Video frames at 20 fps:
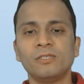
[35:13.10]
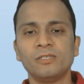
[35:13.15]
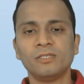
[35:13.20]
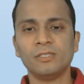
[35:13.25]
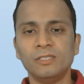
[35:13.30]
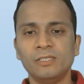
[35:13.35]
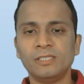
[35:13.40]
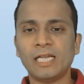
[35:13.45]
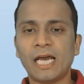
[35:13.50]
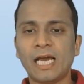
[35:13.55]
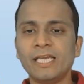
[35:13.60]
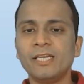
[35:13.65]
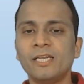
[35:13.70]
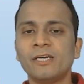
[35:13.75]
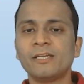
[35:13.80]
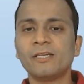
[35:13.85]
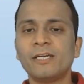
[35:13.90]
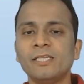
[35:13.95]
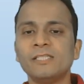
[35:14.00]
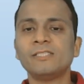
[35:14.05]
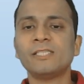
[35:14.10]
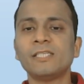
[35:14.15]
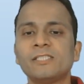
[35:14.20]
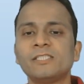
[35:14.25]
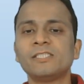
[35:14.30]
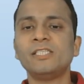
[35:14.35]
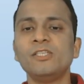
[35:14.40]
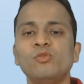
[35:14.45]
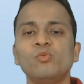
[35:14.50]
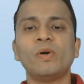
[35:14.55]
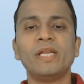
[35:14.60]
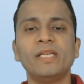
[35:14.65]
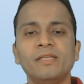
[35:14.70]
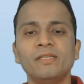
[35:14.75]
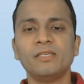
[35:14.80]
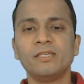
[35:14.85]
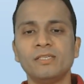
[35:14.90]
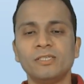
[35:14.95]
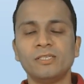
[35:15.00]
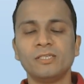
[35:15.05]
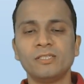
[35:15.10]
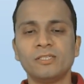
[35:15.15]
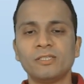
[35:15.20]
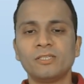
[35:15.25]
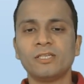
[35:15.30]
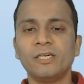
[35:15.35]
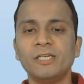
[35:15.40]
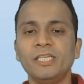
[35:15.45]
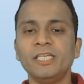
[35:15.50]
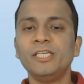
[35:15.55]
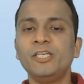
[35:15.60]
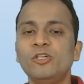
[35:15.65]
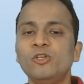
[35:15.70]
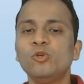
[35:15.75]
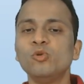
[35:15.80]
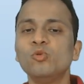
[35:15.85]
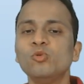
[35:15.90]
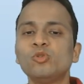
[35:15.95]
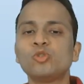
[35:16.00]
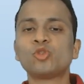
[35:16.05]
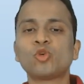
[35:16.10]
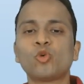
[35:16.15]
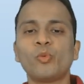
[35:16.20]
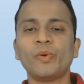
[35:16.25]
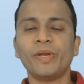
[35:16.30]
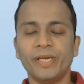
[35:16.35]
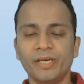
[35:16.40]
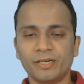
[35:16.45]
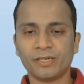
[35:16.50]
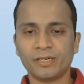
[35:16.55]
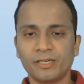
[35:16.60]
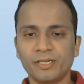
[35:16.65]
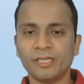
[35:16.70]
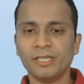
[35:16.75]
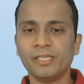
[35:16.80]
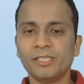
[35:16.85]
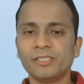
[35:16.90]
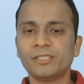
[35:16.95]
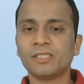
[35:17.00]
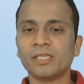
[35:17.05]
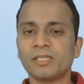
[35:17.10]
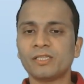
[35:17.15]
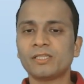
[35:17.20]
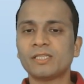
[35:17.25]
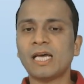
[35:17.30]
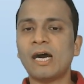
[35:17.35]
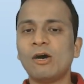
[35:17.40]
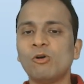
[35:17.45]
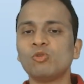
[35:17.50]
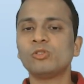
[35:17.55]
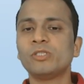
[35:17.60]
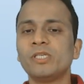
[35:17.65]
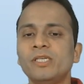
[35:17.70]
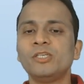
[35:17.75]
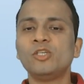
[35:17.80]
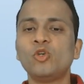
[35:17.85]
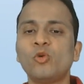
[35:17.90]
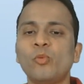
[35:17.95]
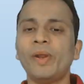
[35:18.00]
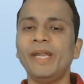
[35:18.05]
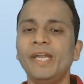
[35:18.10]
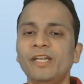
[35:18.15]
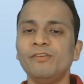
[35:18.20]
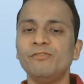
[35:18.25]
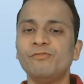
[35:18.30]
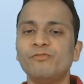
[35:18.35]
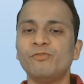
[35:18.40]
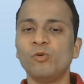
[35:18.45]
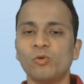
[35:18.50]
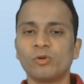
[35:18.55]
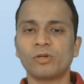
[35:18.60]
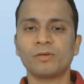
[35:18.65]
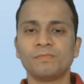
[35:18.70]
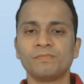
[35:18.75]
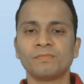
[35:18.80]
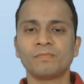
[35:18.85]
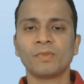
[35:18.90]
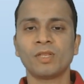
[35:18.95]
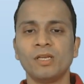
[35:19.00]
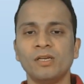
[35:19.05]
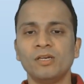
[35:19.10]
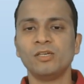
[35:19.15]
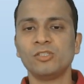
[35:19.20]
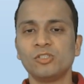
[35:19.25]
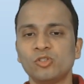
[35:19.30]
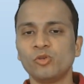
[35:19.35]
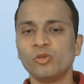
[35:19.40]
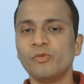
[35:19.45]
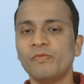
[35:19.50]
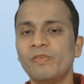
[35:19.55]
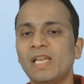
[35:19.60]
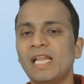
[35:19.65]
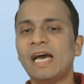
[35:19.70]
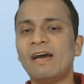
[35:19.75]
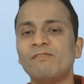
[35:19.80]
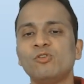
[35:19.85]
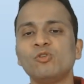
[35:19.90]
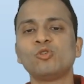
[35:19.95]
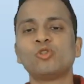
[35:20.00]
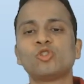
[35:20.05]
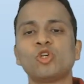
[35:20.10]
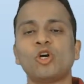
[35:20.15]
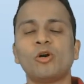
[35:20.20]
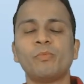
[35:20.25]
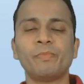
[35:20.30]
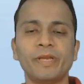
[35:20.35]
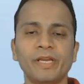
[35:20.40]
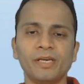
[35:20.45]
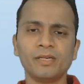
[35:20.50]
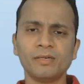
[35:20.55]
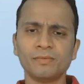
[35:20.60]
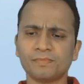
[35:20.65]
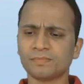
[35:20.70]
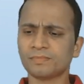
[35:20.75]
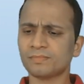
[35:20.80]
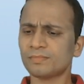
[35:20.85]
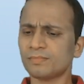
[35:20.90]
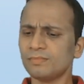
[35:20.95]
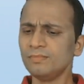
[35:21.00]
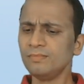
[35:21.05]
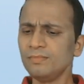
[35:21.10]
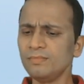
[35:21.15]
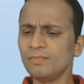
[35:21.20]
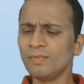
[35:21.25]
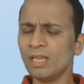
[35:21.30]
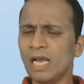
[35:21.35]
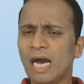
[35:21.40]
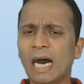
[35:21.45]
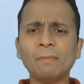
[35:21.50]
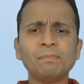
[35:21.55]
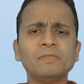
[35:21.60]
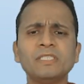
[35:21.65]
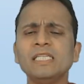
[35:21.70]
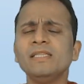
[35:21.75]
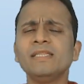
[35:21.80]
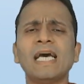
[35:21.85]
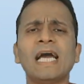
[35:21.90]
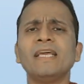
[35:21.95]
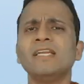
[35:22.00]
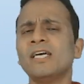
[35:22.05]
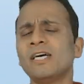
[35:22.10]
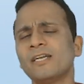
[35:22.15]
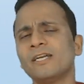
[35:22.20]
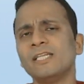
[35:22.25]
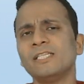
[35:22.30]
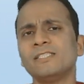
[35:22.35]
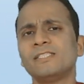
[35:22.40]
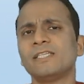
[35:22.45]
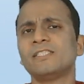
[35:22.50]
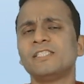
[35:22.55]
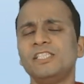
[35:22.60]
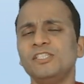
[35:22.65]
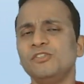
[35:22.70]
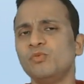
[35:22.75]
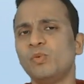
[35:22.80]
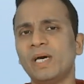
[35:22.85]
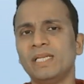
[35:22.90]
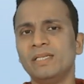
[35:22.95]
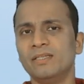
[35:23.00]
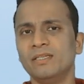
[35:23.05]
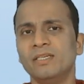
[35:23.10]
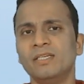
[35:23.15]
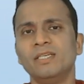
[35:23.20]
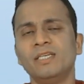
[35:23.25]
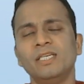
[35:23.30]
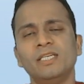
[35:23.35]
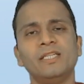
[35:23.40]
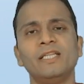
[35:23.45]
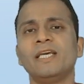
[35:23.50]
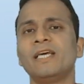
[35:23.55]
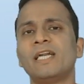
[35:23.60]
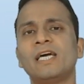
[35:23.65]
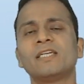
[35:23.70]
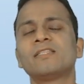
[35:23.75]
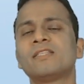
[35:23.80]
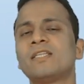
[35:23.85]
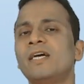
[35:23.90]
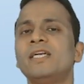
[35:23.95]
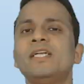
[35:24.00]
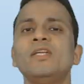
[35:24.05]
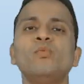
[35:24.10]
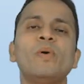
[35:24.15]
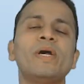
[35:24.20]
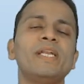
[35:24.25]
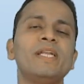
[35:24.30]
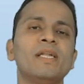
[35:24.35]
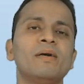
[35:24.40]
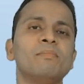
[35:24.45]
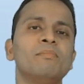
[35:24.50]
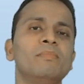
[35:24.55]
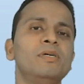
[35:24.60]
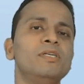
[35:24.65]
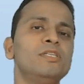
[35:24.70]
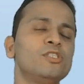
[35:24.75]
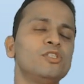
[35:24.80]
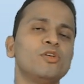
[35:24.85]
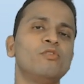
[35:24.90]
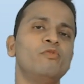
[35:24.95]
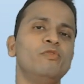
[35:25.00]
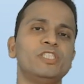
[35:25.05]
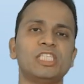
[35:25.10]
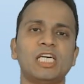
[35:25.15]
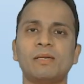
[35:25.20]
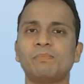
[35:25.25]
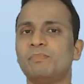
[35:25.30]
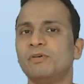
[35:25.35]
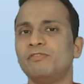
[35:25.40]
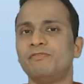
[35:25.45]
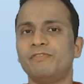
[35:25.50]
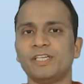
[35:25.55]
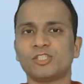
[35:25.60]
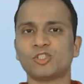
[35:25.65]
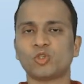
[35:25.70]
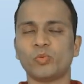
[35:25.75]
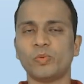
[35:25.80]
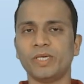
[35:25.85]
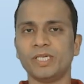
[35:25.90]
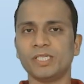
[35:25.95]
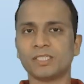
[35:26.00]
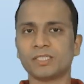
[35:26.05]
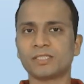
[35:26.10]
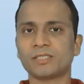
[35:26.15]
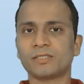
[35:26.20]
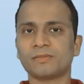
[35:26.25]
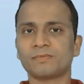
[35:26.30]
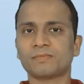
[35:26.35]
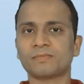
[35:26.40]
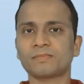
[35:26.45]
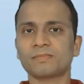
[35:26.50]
961. 32 square is 1024. So you will have to stop here. Up till 961, there are 31 numbers which are perfect squares.